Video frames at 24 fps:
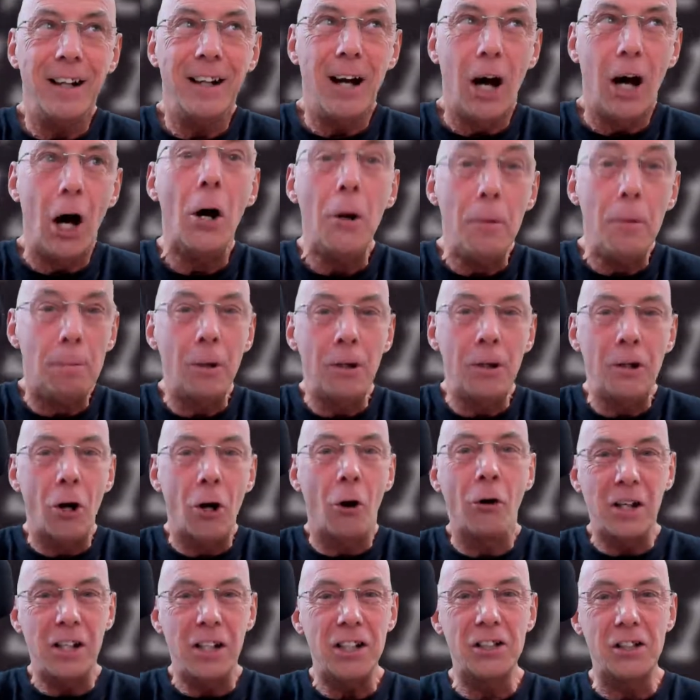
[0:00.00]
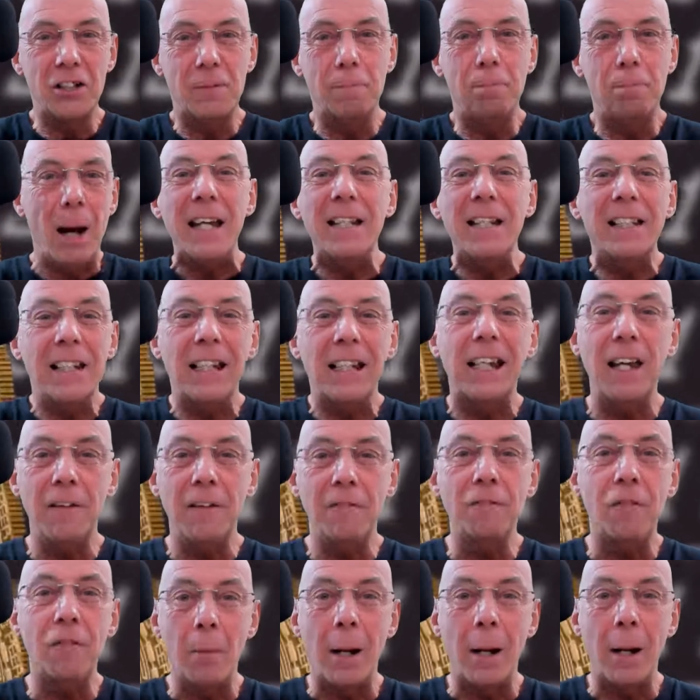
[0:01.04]
open, honest, basic
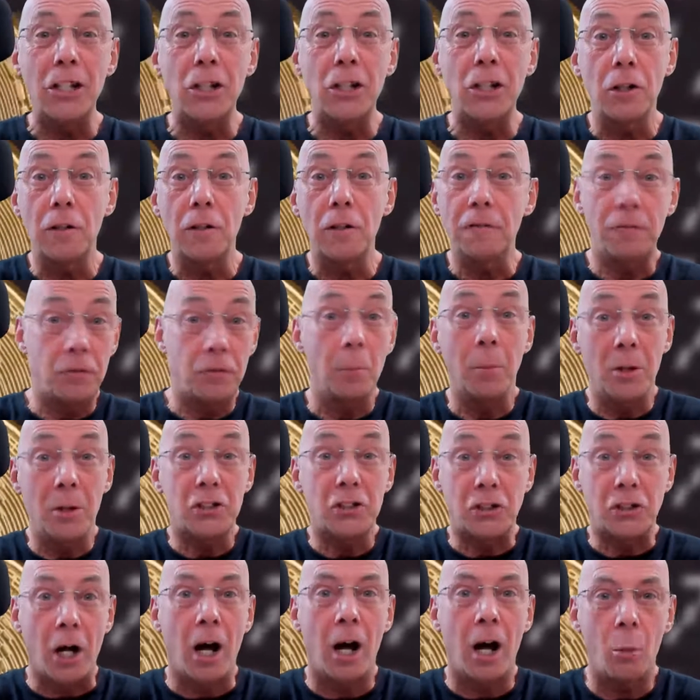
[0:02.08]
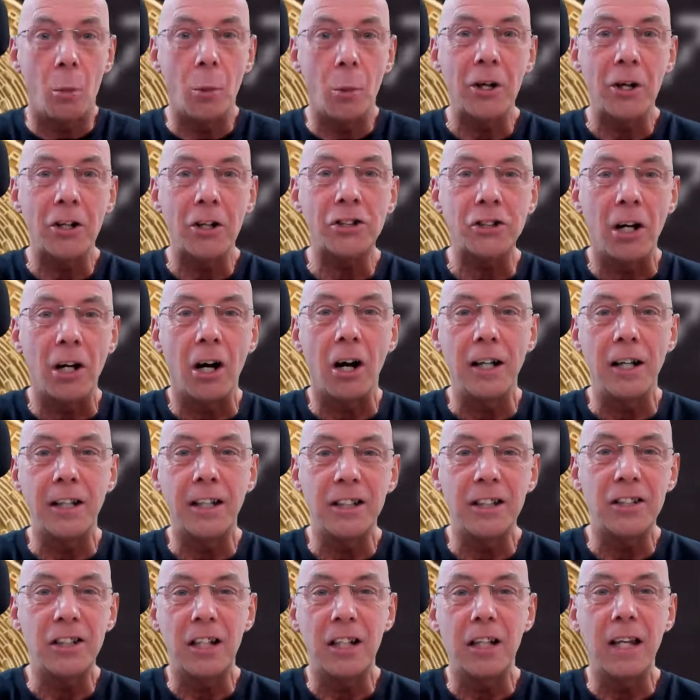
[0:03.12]
information from the start when I started
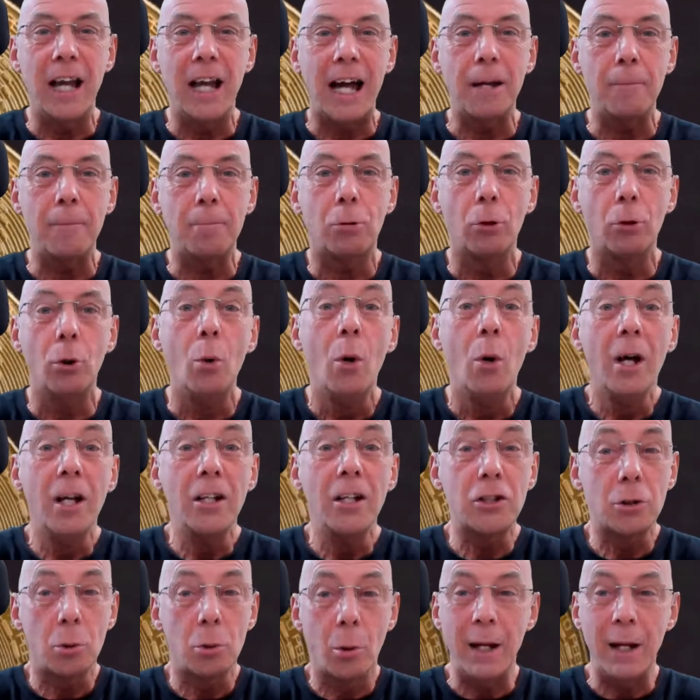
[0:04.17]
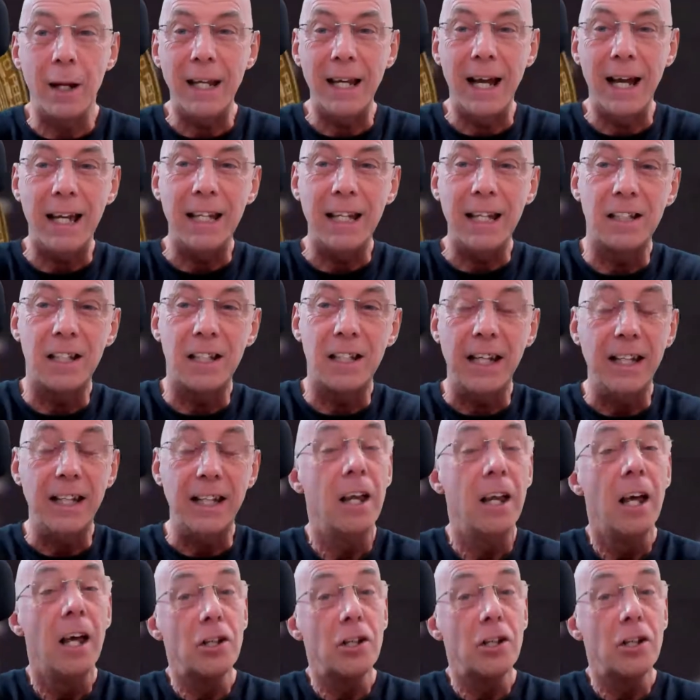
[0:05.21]
this in April 2018.